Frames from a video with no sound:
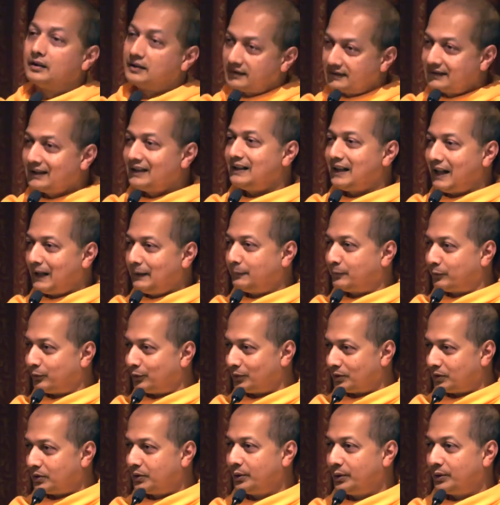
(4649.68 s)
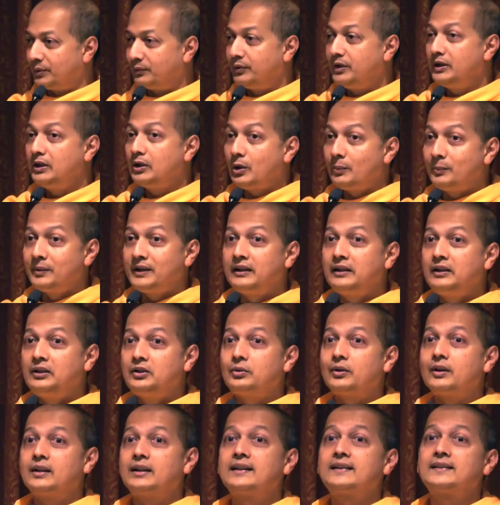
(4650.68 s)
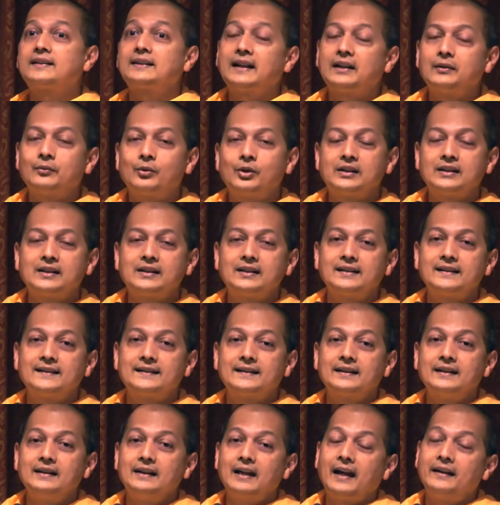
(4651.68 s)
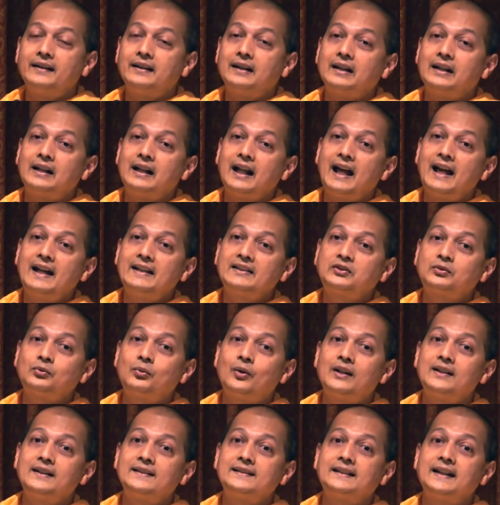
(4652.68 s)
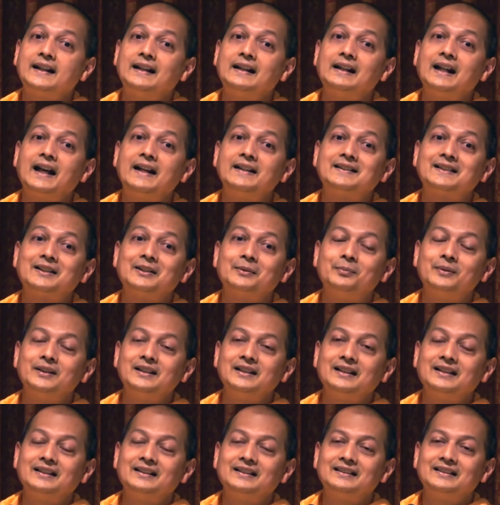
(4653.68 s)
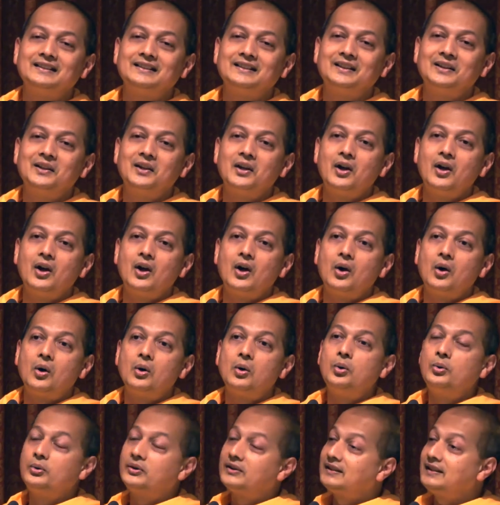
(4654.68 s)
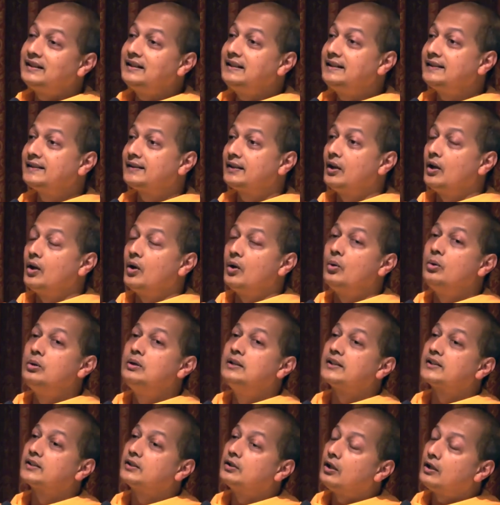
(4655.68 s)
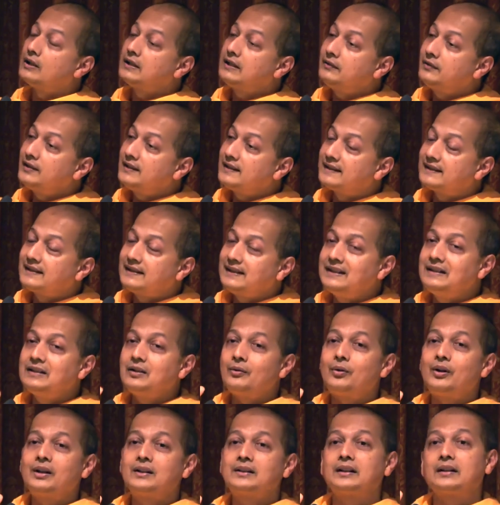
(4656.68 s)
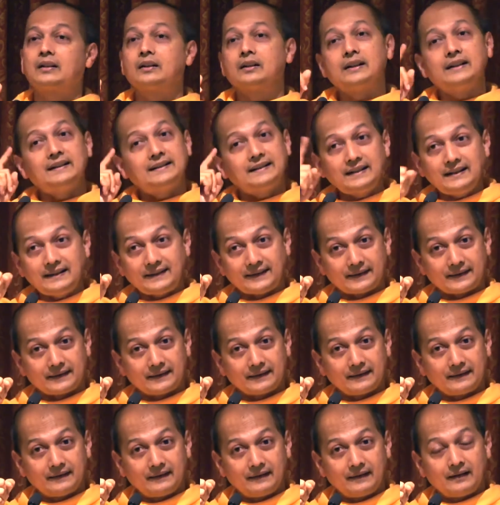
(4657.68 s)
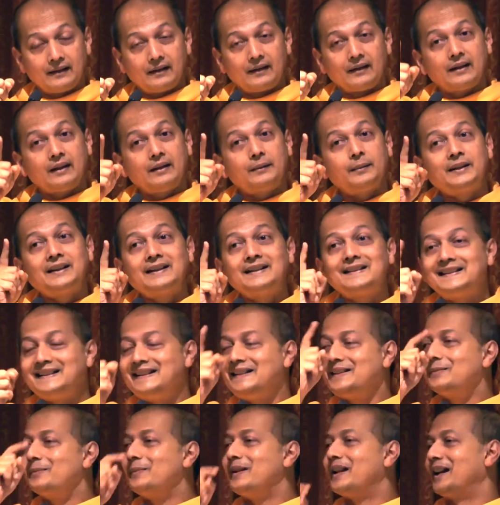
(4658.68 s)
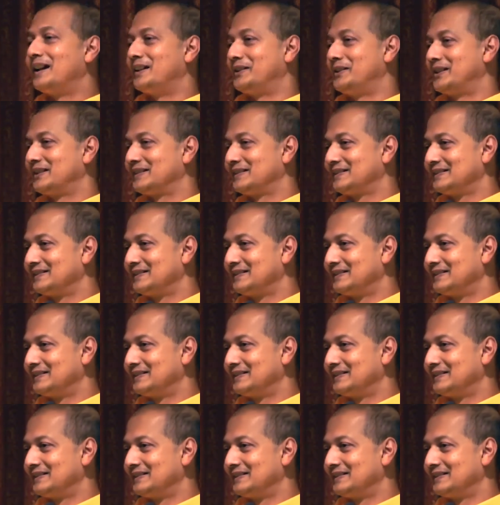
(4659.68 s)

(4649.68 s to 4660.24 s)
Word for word: Still helpful, good. We now begin to understand what it is. And the last one is the enlightened being who sees, who does not even see the water. He sees, but he sees mirage.